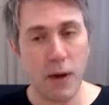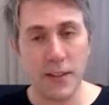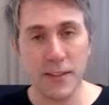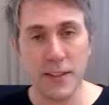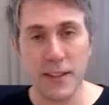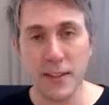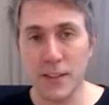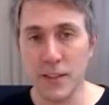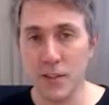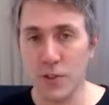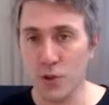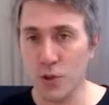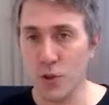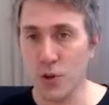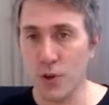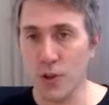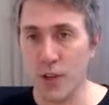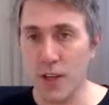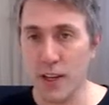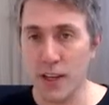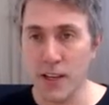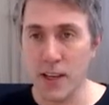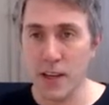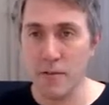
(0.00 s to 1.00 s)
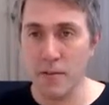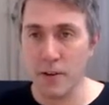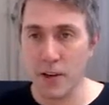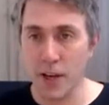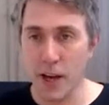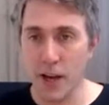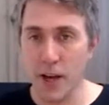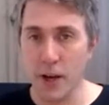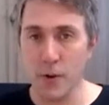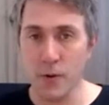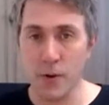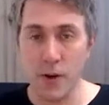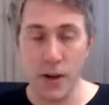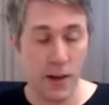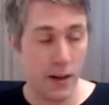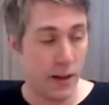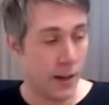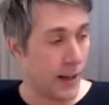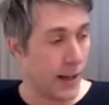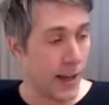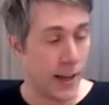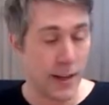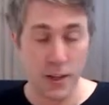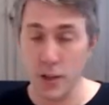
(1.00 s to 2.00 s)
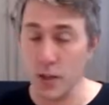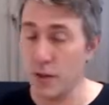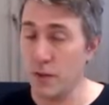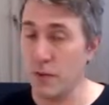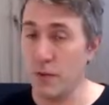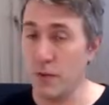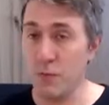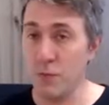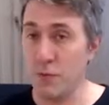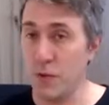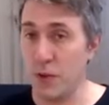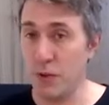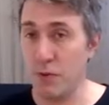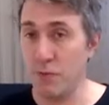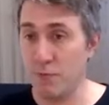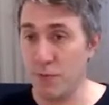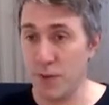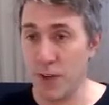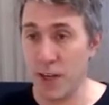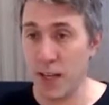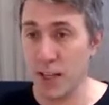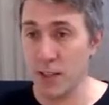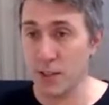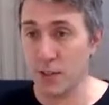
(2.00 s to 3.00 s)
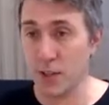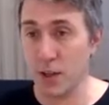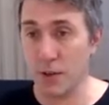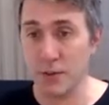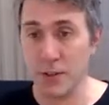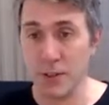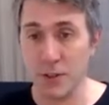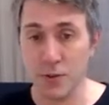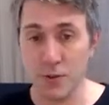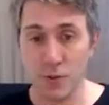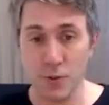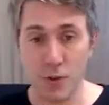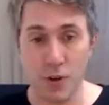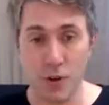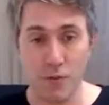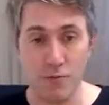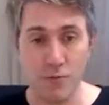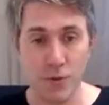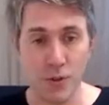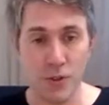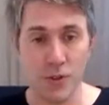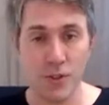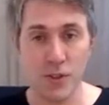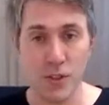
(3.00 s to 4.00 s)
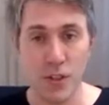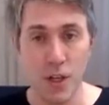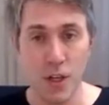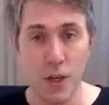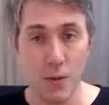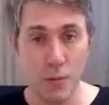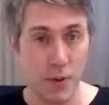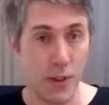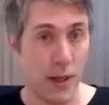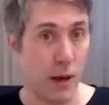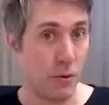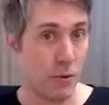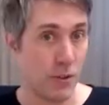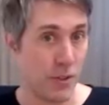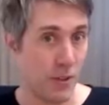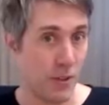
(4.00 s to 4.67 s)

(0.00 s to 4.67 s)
did this talk a year ago, again at the last Go Digital conference, but that was in